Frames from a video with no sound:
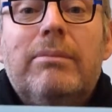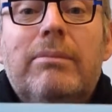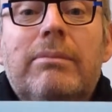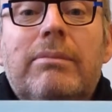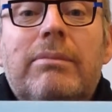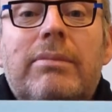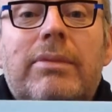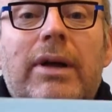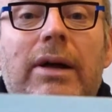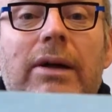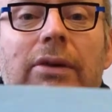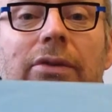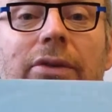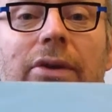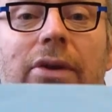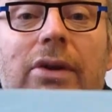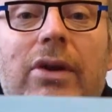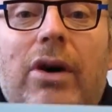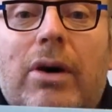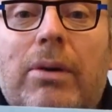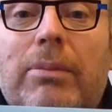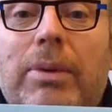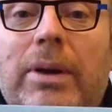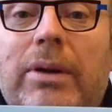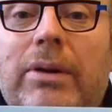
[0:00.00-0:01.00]
tell us a
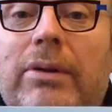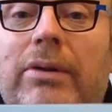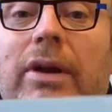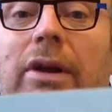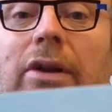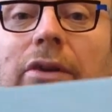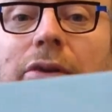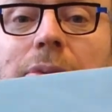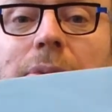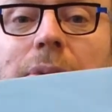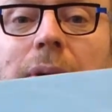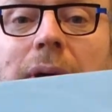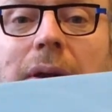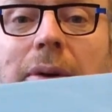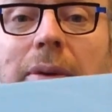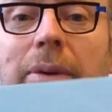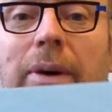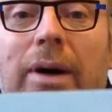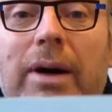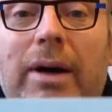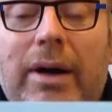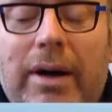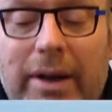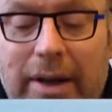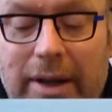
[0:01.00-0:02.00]
comment, tell us where you
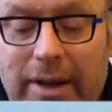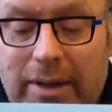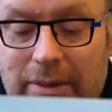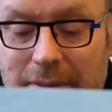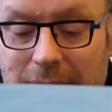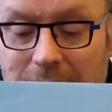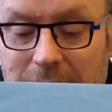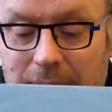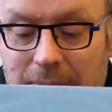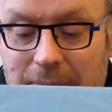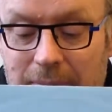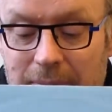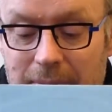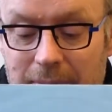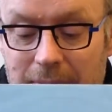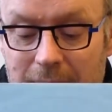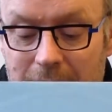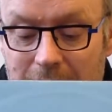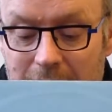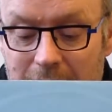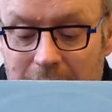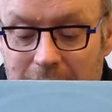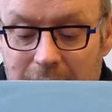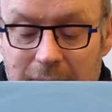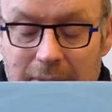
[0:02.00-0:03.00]
are now.
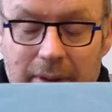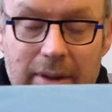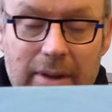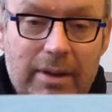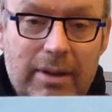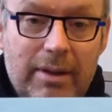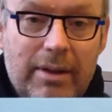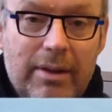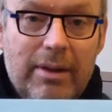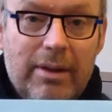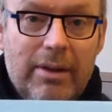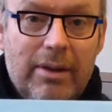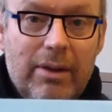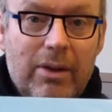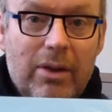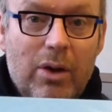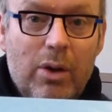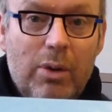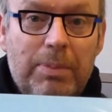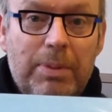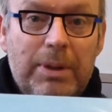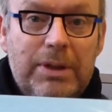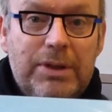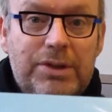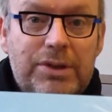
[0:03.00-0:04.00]
Anyway,
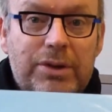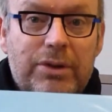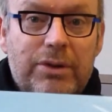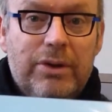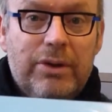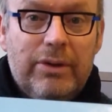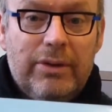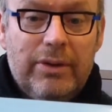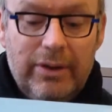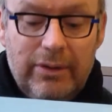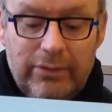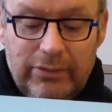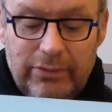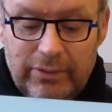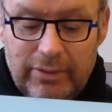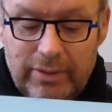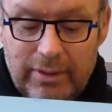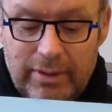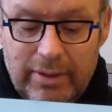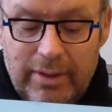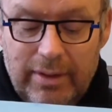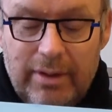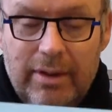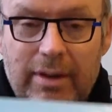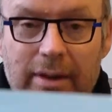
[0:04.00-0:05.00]
hope you enjoyed this.
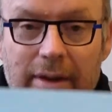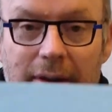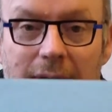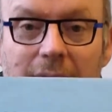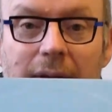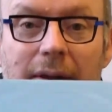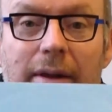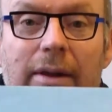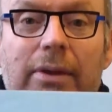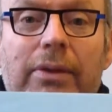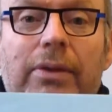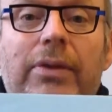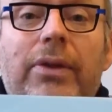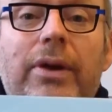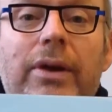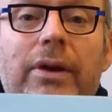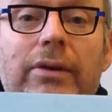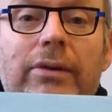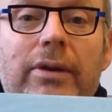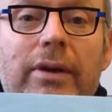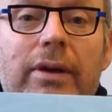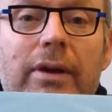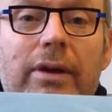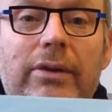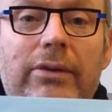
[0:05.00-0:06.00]

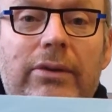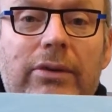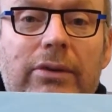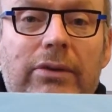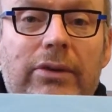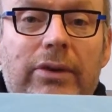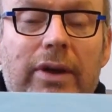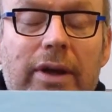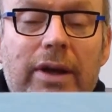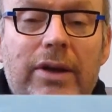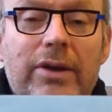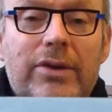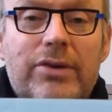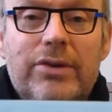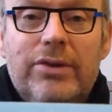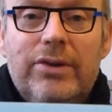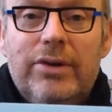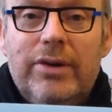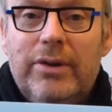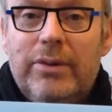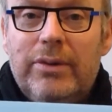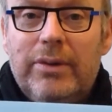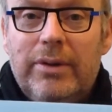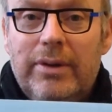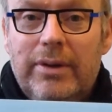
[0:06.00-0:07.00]
30 years to stay
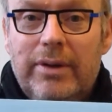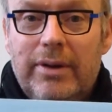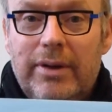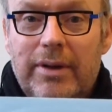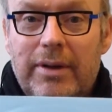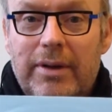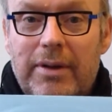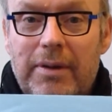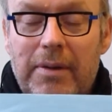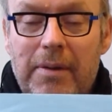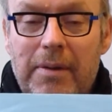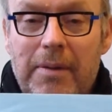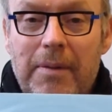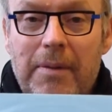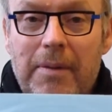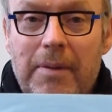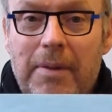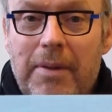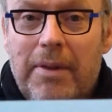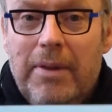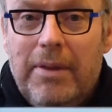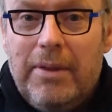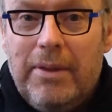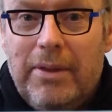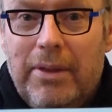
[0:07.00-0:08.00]
true, and
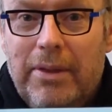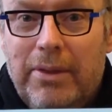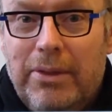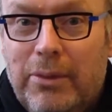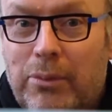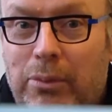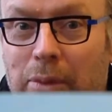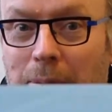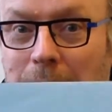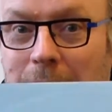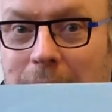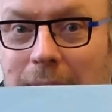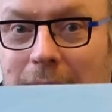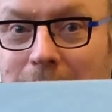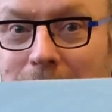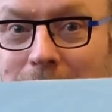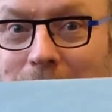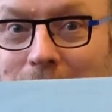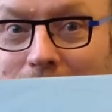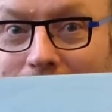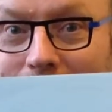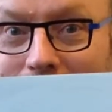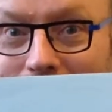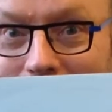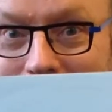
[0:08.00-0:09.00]
there won't be any
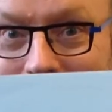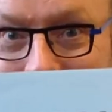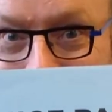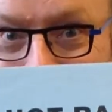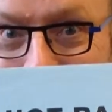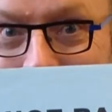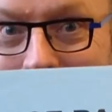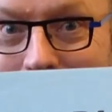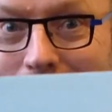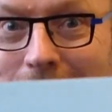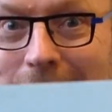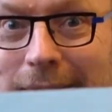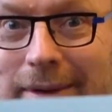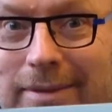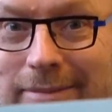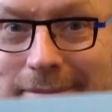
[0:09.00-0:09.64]
more of these anyway.